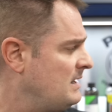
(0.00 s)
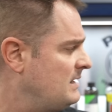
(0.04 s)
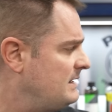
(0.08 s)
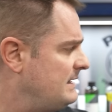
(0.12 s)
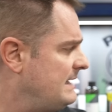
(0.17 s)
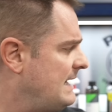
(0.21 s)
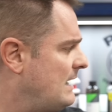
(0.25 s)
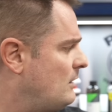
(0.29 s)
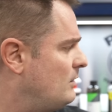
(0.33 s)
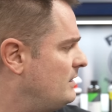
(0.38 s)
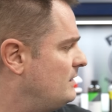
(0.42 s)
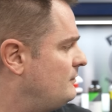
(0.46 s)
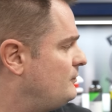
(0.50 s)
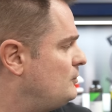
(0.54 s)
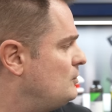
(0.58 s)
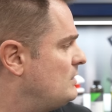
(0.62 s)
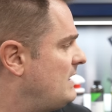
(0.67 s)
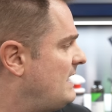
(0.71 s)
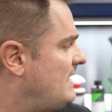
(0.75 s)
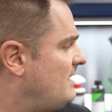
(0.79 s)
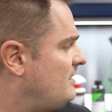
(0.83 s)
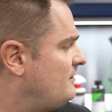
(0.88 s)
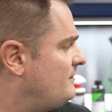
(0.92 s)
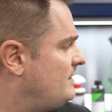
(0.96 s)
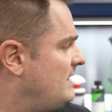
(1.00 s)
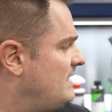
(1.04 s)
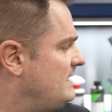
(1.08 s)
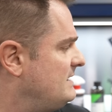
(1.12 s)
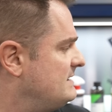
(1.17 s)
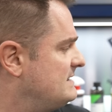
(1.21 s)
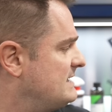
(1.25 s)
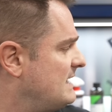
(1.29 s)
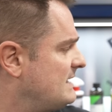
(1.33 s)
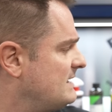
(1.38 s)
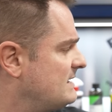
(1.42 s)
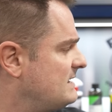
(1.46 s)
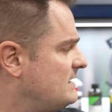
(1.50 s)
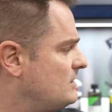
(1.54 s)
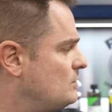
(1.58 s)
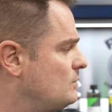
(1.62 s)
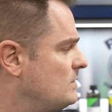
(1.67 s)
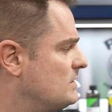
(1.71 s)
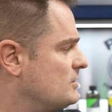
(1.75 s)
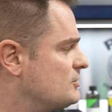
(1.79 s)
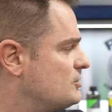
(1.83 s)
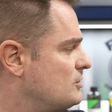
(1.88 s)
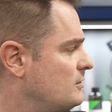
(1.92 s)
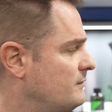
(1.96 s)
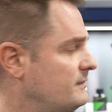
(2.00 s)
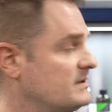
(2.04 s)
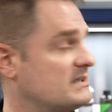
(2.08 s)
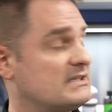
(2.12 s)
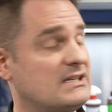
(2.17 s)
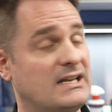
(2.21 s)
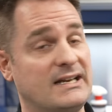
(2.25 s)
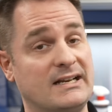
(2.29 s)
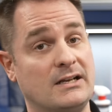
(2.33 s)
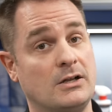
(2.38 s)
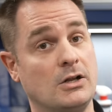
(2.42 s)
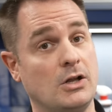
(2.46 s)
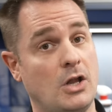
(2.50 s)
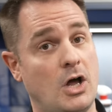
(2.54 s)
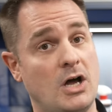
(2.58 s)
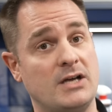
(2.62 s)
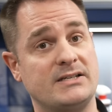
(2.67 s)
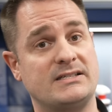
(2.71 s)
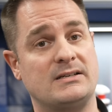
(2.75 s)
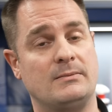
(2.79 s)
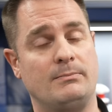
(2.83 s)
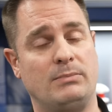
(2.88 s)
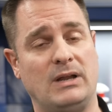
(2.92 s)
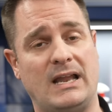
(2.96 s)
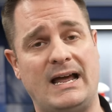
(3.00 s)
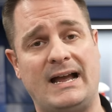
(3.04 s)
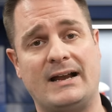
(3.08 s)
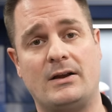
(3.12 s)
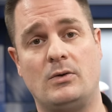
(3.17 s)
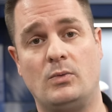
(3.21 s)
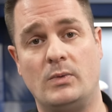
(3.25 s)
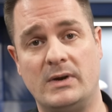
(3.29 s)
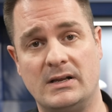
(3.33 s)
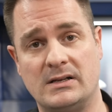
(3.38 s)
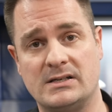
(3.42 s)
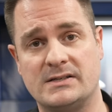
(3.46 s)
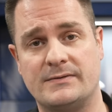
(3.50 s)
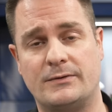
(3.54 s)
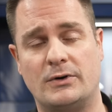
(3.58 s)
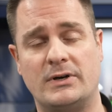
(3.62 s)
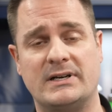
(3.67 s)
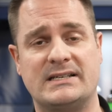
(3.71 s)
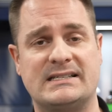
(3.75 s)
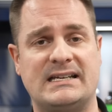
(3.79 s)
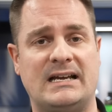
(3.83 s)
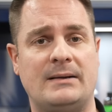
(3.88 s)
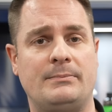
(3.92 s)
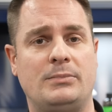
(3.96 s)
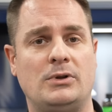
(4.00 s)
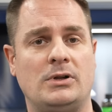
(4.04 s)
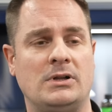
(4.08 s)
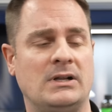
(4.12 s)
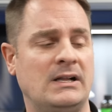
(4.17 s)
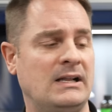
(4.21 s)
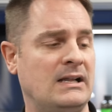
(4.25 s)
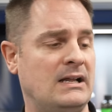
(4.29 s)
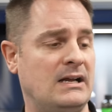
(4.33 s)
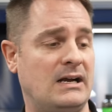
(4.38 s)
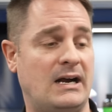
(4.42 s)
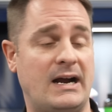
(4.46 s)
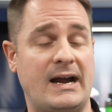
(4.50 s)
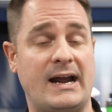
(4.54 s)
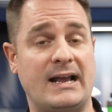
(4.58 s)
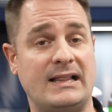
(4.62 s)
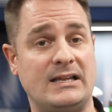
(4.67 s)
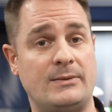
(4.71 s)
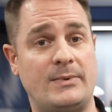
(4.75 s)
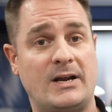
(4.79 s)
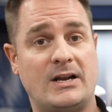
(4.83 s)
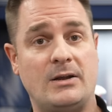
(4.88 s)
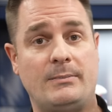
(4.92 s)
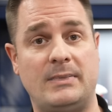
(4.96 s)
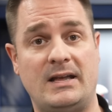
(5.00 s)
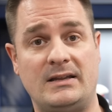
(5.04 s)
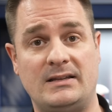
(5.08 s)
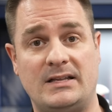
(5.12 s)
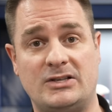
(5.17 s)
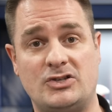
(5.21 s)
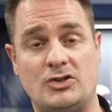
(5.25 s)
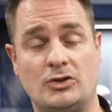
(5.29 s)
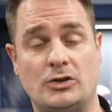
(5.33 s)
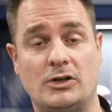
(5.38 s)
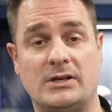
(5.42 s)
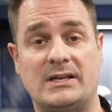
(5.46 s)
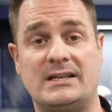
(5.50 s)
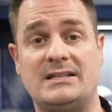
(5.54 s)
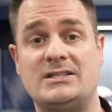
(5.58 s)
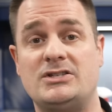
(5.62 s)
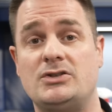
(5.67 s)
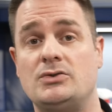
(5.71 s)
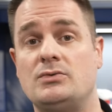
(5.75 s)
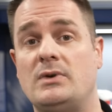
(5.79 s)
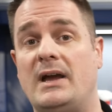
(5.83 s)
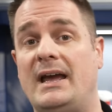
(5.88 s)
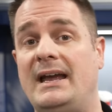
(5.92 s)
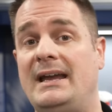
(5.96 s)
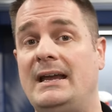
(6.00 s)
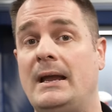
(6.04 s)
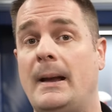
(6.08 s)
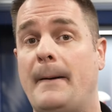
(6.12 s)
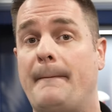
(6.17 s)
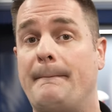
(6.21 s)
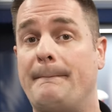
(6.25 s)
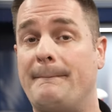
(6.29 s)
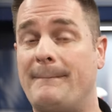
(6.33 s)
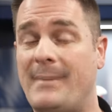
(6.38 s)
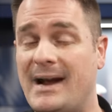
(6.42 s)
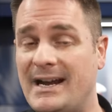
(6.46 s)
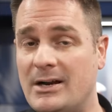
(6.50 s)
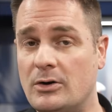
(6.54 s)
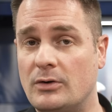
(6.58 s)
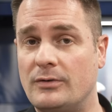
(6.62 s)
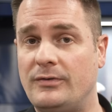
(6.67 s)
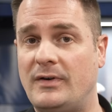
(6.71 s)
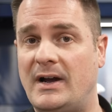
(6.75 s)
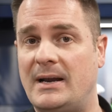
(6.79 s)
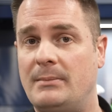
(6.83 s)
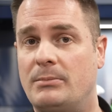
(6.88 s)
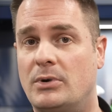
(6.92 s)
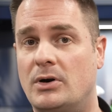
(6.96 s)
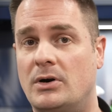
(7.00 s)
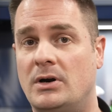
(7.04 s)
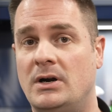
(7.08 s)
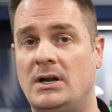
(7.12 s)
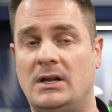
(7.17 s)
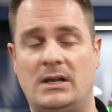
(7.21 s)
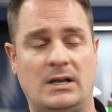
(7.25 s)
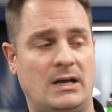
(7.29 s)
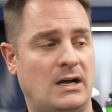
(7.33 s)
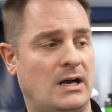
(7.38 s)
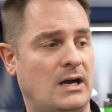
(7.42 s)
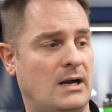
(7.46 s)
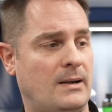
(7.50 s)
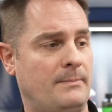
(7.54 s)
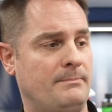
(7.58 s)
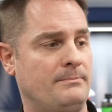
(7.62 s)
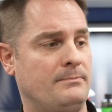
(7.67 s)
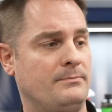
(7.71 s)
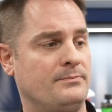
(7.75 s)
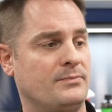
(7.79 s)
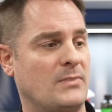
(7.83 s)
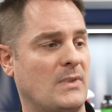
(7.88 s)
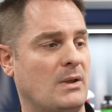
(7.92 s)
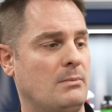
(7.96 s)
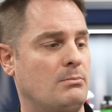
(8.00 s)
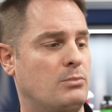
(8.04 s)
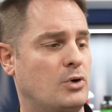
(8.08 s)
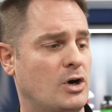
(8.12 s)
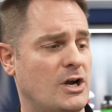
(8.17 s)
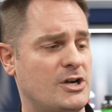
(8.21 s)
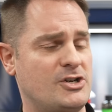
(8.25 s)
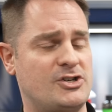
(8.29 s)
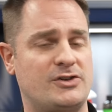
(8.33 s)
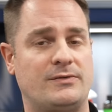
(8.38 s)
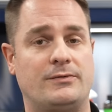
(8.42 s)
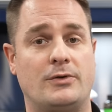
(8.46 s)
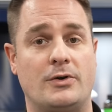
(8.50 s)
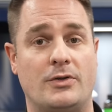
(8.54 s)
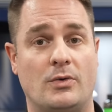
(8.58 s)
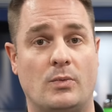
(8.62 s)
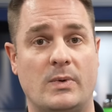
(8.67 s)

Now, if you have a delicate wheel surface like gloss black wheels, for example, I highly recommend that you look into a microfiber brush for the